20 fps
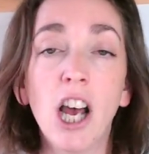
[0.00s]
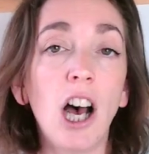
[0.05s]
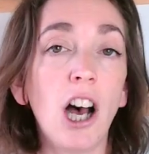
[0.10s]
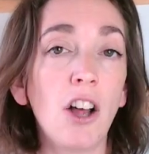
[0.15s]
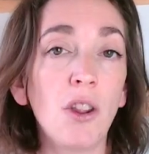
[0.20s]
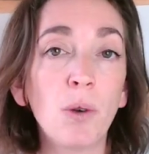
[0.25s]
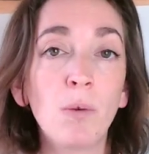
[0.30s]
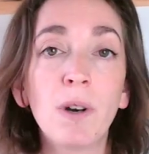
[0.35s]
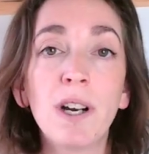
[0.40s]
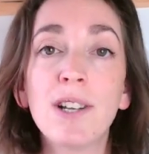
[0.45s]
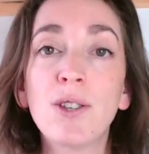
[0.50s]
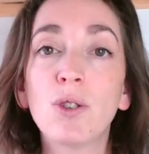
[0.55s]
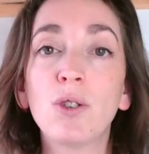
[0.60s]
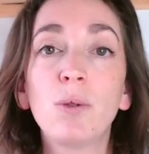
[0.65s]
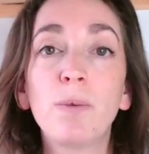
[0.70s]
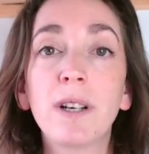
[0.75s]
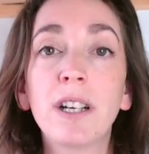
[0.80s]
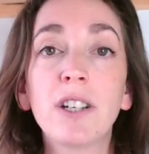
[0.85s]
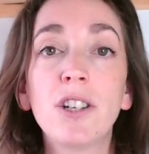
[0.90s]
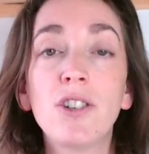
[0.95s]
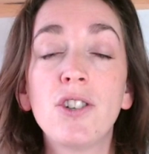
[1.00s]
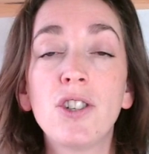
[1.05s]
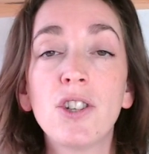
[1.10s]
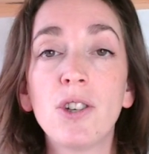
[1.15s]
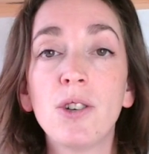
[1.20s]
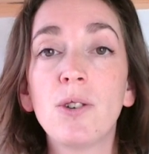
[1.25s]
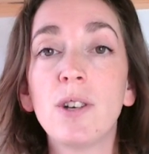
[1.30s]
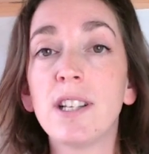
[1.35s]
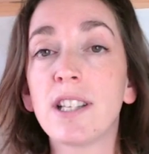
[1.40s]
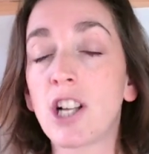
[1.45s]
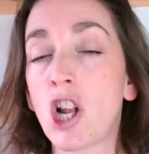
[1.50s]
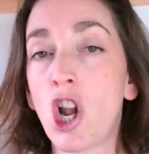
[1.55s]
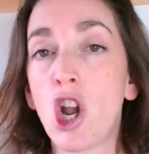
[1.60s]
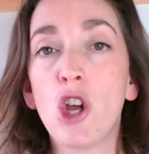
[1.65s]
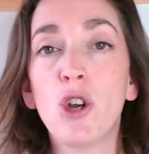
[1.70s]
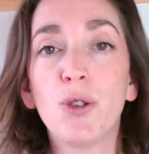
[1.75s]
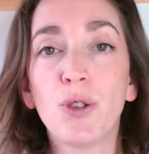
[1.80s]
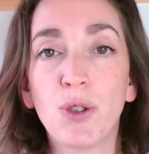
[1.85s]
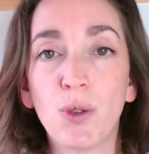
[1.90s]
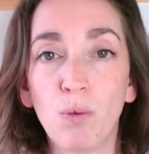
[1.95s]
Otherwise, all we're going to do is
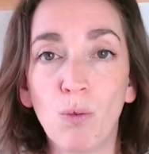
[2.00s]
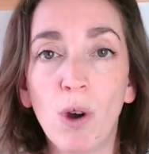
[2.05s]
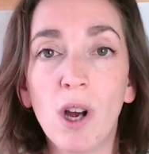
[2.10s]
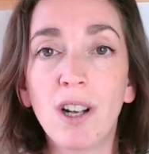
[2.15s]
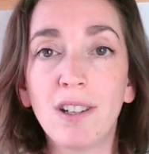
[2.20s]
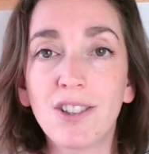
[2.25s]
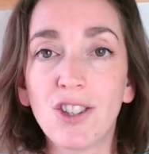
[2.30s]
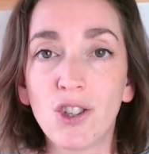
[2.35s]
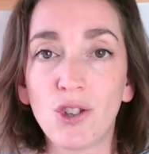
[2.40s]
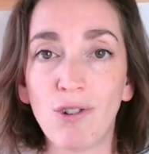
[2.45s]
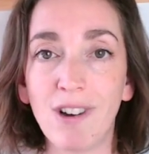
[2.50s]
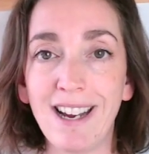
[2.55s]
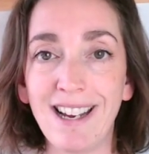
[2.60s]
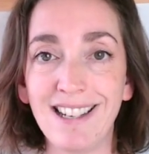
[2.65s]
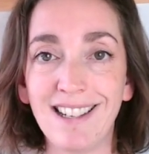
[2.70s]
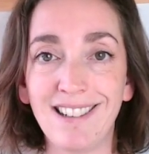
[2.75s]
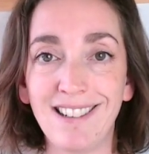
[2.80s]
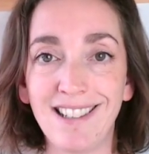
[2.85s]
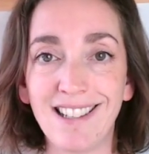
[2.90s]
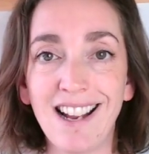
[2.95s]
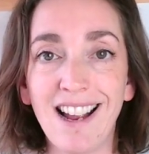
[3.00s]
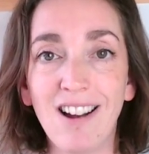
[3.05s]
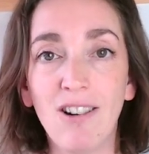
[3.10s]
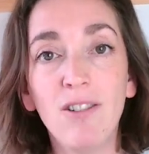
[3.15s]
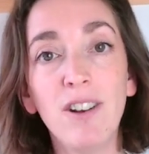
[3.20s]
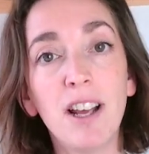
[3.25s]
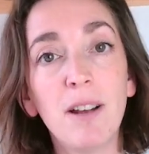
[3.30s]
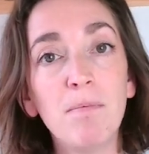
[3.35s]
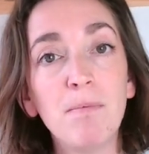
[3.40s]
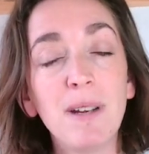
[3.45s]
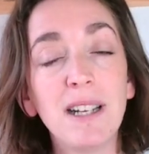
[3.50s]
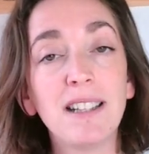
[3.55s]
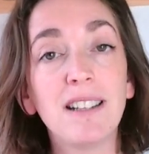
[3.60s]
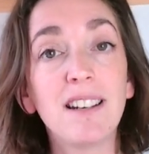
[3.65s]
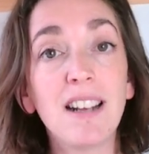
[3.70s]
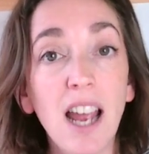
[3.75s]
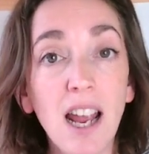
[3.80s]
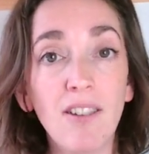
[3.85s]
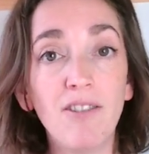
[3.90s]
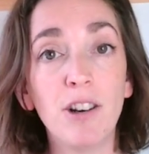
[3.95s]
close the world's trading down and mean
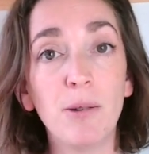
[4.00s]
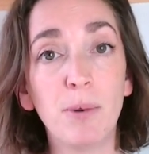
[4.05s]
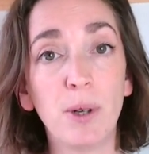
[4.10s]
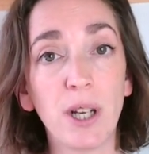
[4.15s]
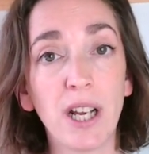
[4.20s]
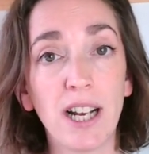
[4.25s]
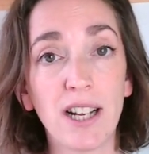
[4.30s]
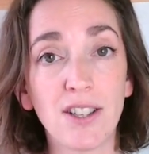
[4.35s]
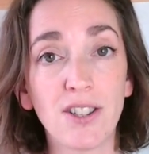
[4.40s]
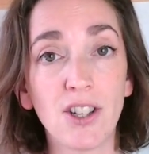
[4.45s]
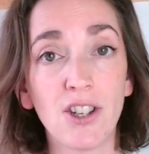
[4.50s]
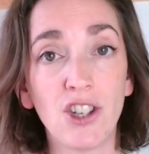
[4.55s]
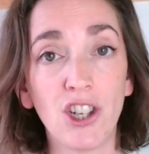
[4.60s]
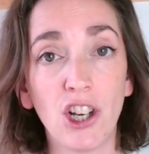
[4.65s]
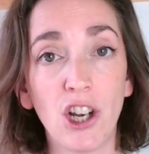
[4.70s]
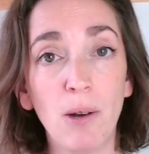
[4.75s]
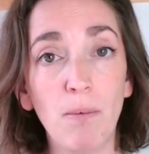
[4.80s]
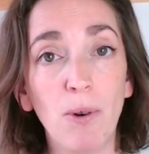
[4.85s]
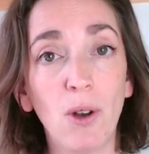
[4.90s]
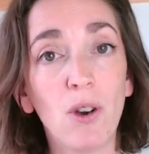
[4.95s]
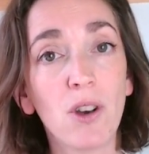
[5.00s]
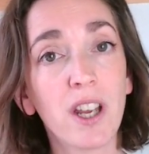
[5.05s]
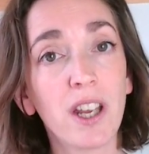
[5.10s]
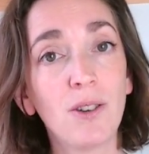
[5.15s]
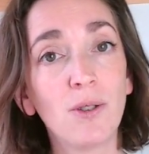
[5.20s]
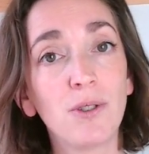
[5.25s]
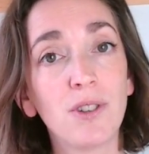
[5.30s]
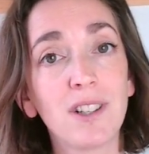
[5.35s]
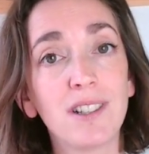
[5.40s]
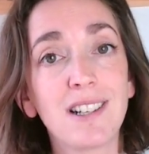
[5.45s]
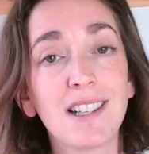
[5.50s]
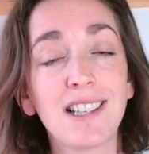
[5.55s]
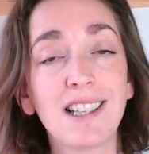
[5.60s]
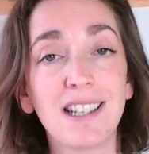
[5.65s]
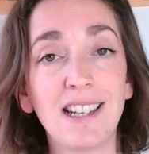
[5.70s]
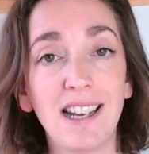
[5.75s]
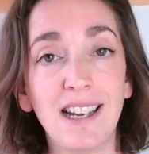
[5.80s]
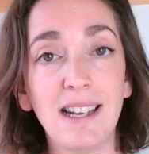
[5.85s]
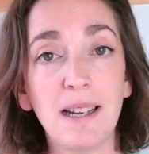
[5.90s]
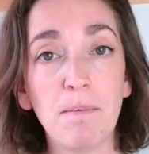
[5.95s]
that everybody has to geo-block in order to
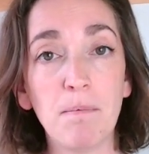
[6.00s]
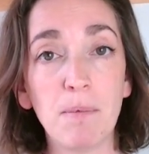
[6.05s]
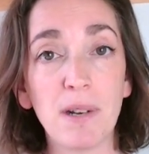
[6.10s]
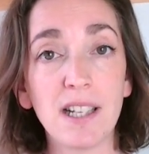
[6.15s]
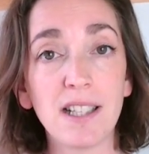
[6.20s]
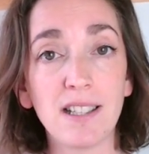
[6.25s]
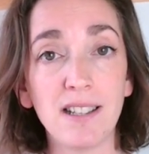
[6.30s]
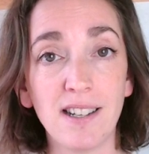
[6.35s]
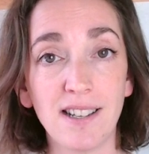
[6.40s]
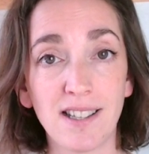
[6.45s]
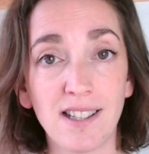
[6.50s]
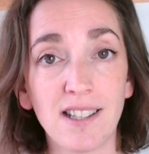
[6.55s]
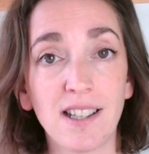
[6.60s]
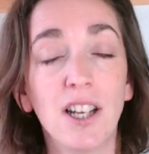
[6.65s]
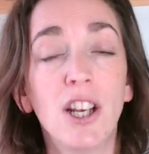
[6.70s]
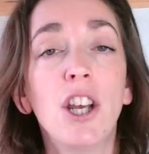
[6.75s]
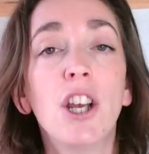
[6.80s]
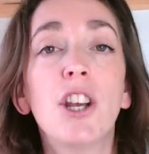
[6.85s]
stay in business.